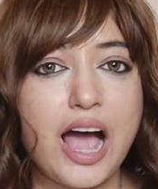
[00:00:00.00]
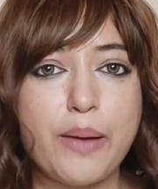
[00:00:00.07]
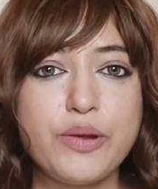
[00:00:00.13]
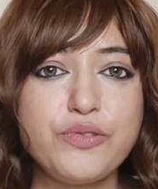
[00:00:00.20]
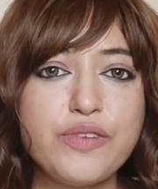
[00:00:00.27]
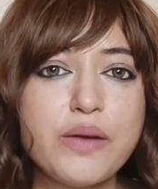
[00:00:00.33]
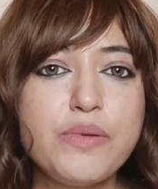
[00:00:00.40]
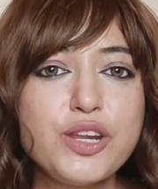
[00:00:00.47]
I
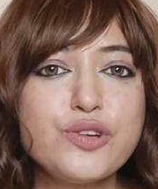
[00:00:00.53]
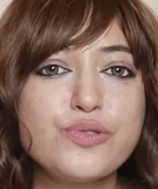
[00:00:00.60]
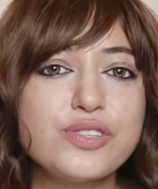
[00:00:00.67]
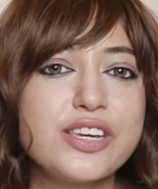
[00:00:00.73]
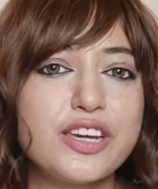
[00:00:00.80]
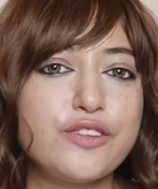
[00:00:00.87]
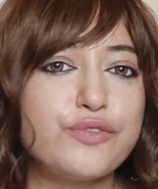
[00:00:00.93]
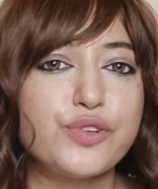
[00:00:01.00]
mean, we have been
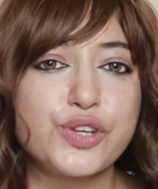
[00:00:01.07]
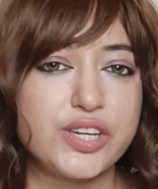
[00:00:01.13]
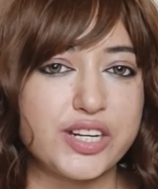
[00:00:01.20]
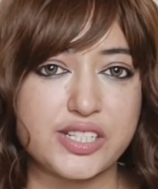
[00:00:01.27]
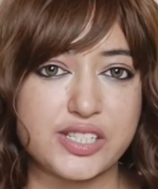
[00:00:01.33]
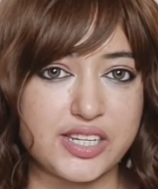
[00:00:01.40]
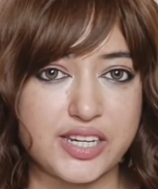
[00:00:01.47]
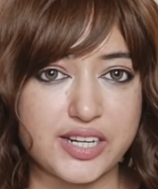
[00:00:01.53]
using it for
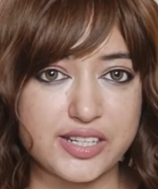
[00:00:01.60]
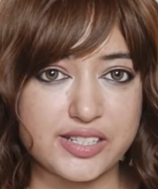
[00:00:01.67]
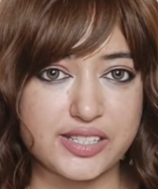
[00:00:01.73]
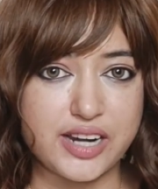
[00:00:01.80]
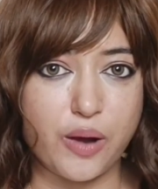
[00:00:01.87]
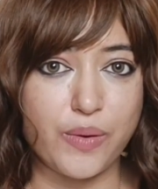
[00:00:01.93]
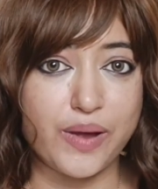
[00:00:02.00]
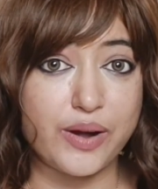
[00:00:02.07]
years and years
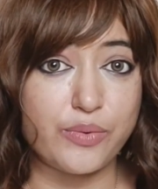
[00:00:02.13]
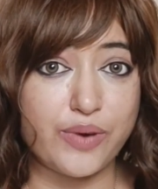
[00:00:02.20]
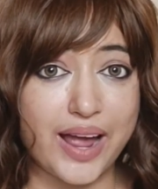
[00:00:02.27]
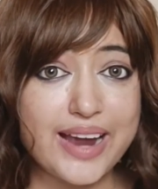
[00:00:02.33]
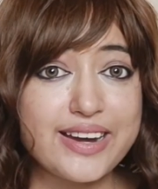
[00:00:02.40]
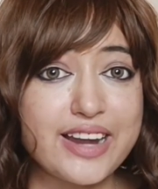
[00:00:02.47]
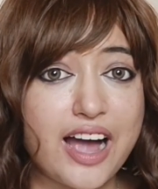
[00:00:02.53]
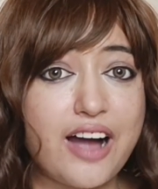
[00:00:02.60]
now. And
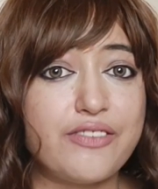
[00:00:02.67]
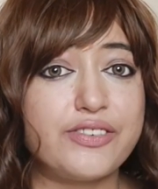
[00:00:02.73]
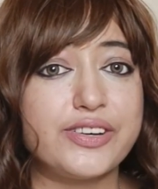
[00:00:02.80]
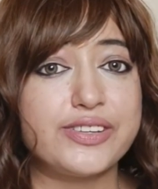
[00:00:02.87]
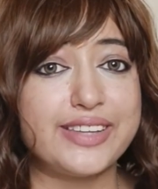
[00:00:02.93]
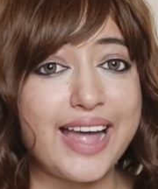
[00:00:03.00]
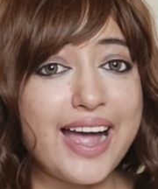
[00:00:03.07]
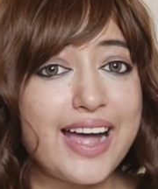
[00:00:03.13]
right
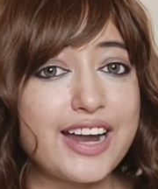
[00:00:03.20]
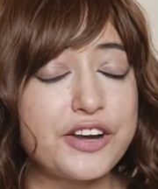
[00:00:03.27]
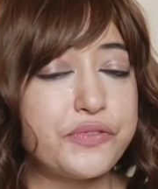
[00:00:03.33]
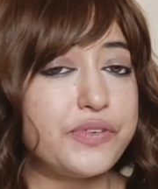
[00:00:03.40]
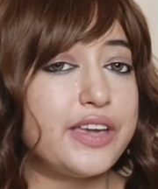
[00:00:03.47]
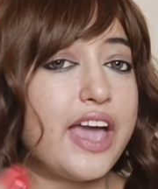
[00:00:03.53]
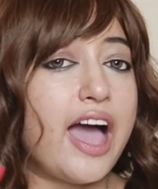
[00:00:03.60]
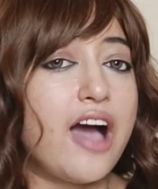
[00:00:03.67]
after that
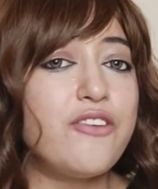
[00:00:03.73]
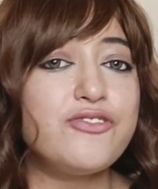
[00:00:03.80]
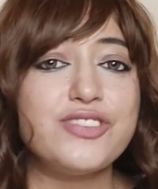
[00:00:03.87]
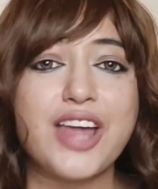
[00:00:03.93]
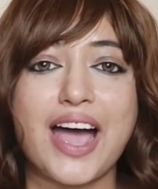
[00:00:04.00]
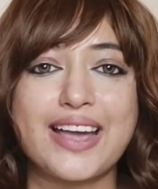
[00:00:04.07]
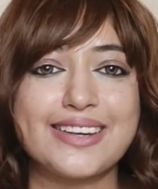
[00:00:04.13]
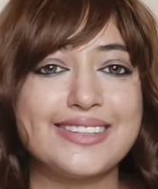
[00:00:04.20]
we have
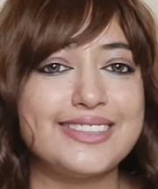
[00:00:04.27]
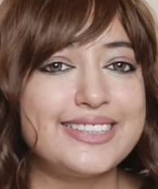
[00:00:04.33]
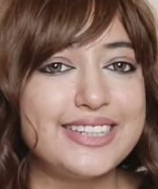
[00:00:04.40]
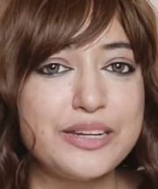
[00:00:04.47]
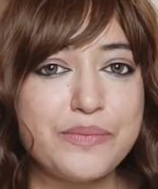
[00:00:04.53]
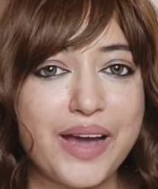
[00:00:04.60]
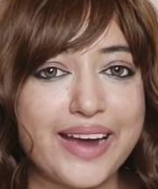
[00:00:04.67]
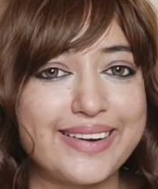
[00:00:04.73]

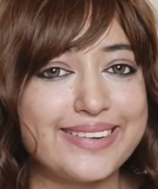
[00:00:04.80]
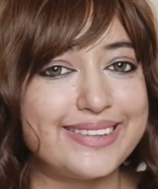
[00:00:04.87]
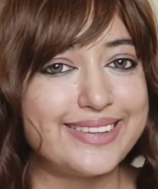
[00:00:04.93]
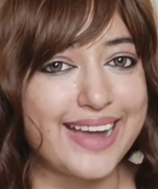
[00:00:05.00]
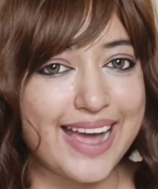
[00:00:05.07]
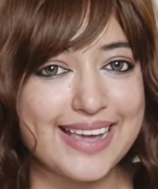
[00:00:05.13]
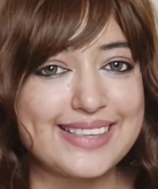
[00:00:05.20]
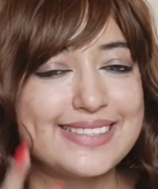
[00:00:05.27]
niacinamide.
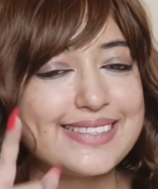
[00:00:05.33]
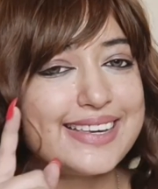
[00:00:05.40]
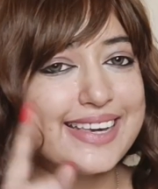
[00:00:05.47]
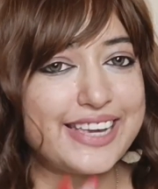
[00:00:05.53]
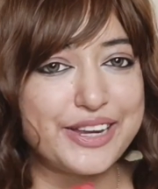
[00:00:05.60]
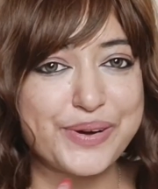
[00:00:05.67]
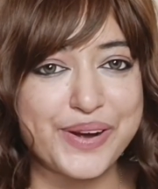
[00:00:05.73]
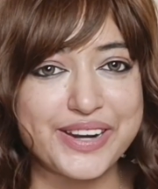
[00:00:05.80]
Nice
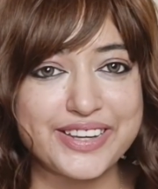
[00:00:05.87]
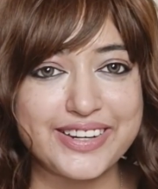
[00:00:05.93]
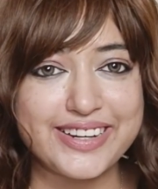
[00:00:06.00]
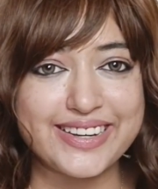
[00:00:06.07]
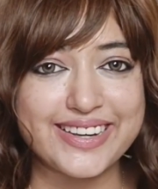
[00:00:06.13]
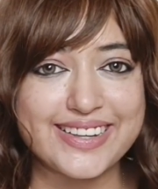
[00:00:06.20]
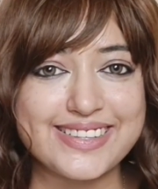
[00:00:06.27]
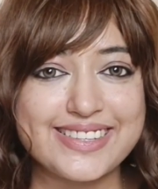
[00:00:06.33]
hero
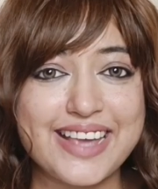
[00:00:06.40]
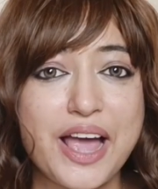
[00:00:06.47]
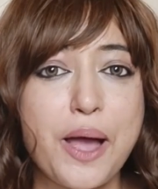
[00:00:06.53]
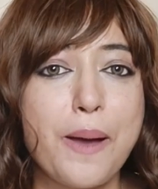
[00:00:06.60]
ingredients.